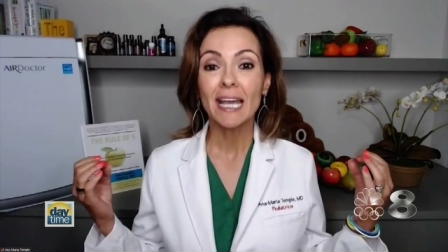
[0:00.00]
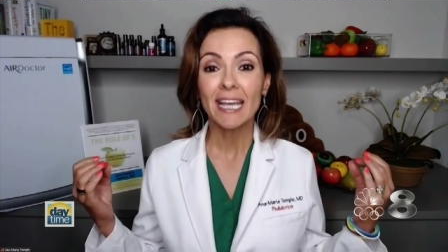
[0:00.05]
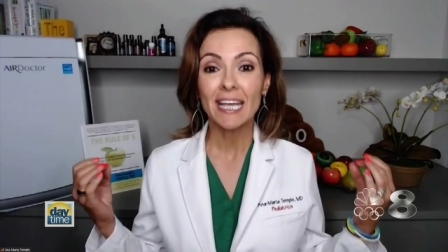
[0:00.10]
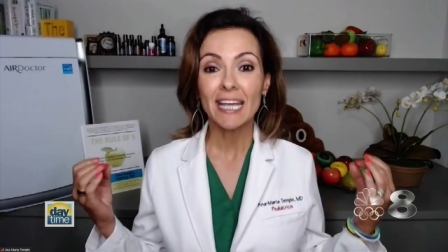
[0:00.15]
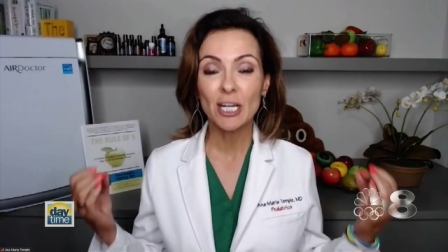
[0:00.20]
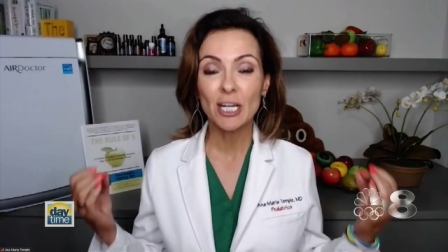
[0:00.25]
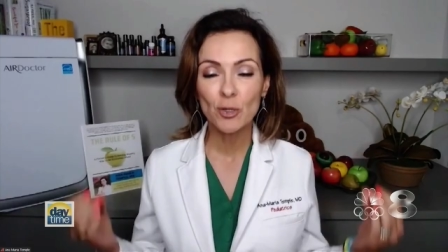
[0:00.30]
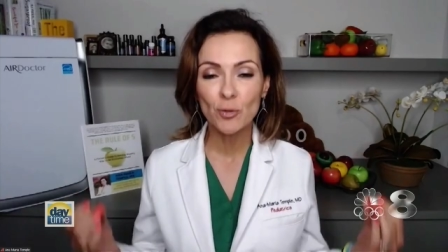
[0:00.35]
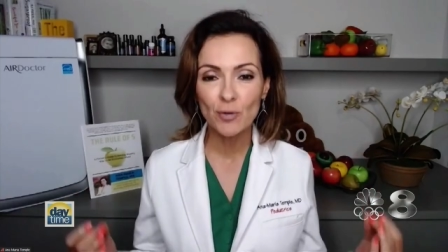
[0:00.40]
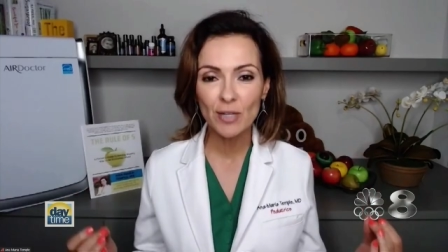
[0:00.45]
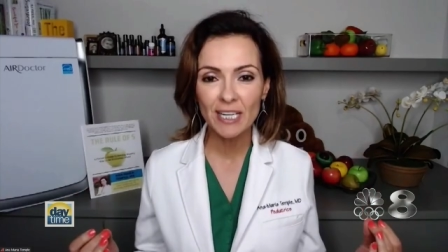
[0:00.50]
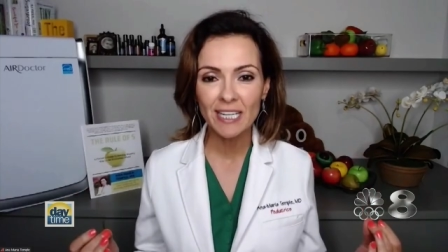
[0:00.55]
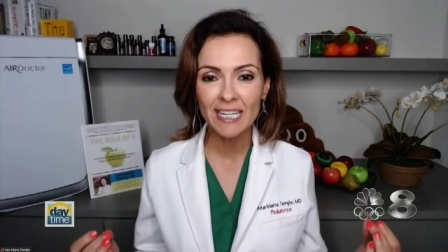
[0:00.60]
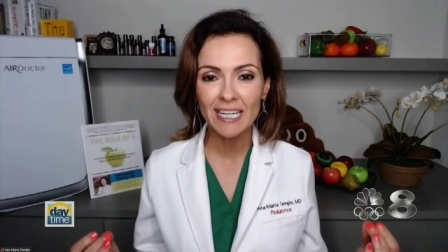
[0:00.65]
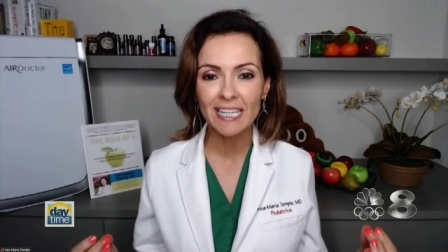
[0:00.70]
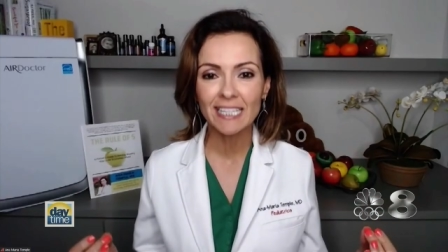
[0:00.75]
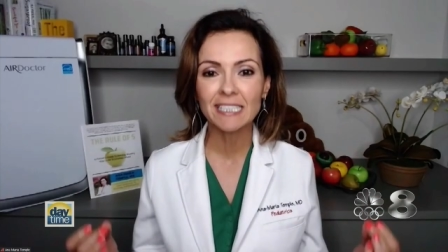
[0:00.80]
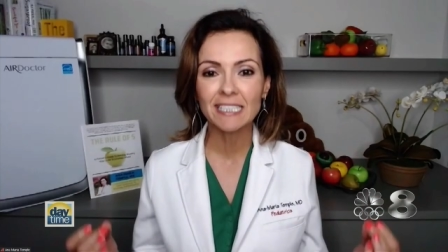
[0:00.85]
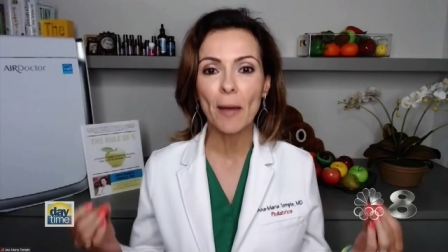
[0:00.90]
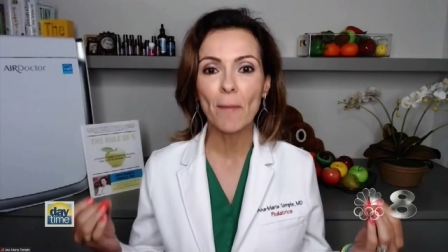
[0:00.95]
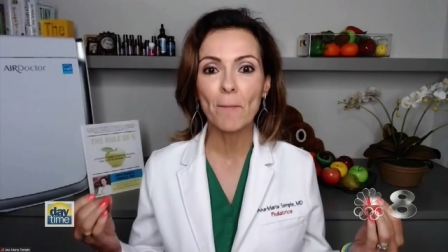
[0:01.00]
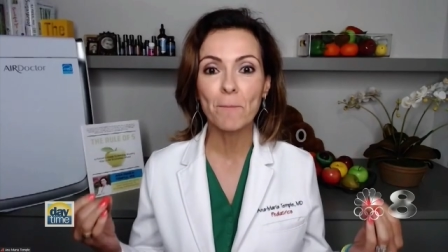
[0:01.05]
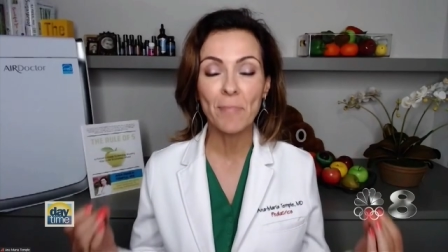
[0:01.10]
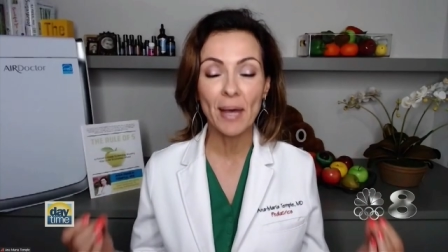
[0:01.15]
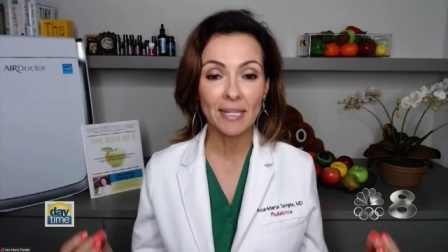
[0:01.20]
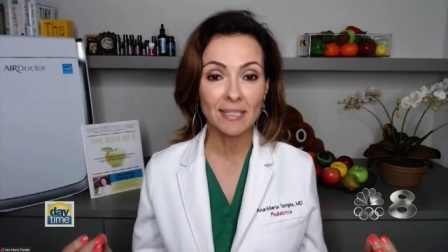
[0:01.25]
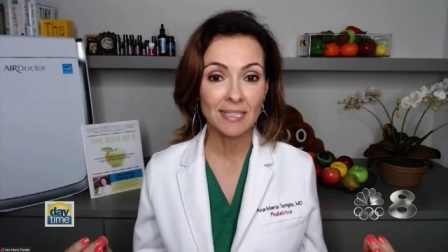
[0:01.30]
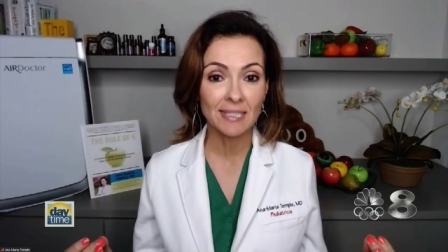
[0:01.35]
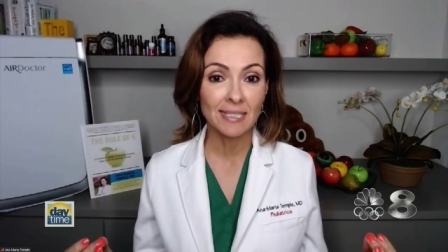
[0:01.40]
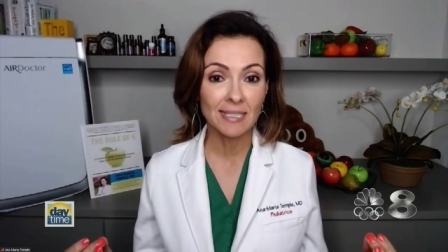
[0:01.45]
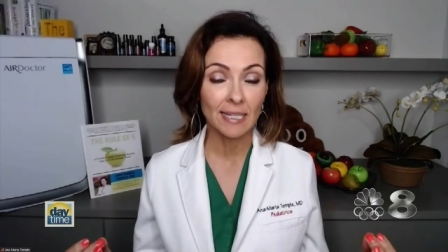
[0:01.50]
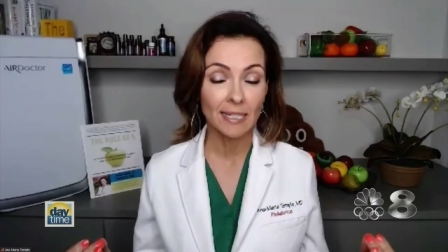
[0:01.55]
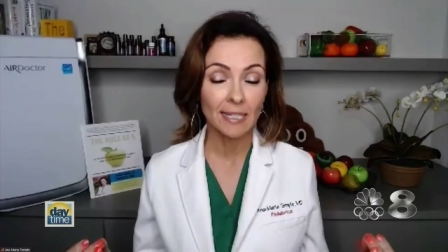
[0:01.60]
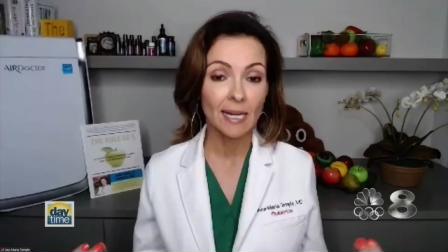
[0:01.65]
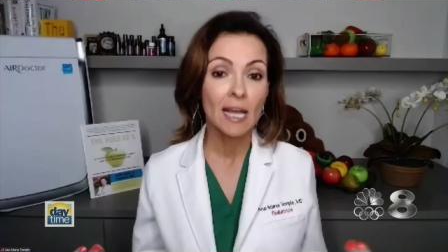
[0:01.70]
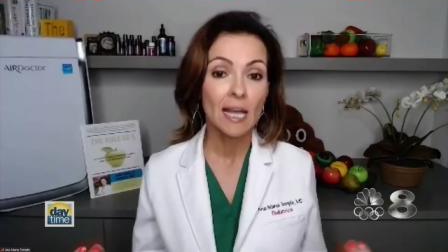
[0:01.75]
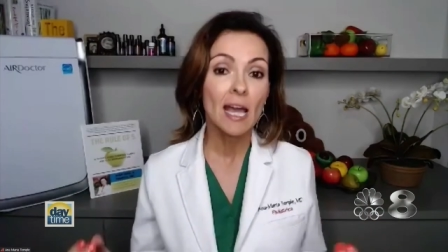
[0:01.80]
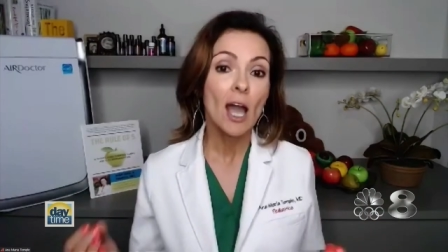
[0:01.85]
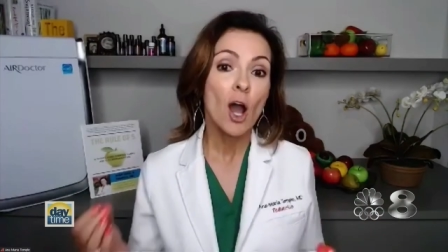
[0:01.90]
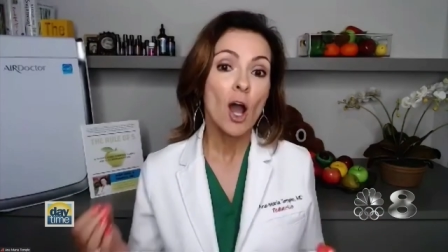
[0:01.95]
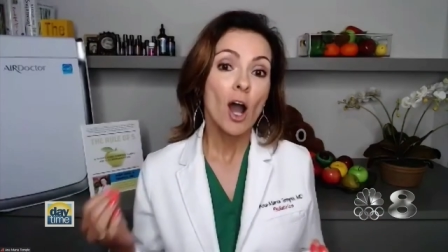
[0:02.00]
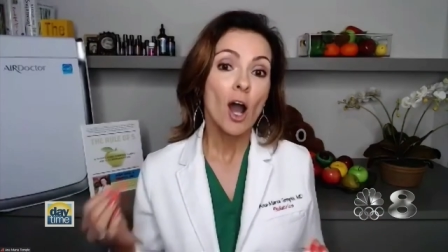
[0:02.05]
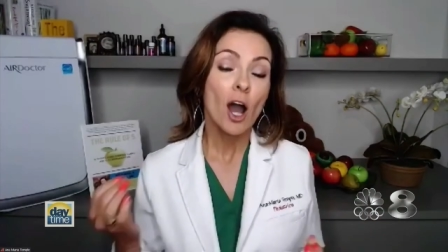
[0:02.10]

ingredient benzene.